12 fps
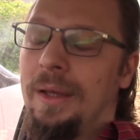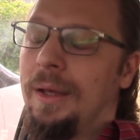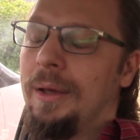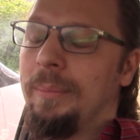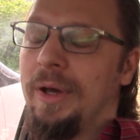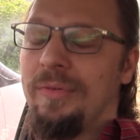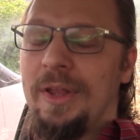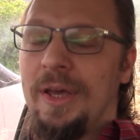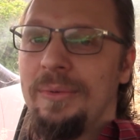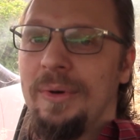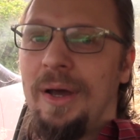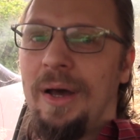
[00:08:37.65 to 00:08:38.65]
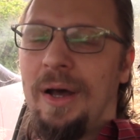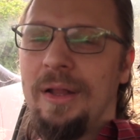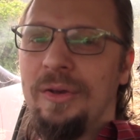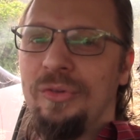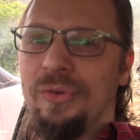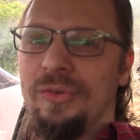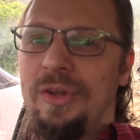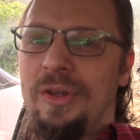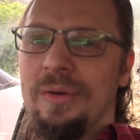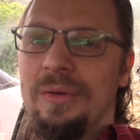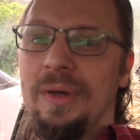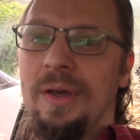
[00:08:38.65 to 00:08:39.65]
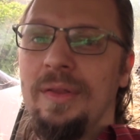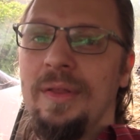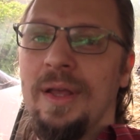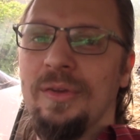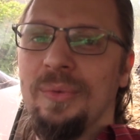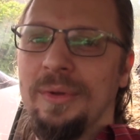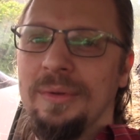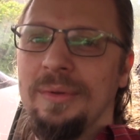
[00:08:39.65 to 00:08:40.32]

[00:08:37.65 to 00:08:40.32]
Bye for now, and I shall see you in the next one.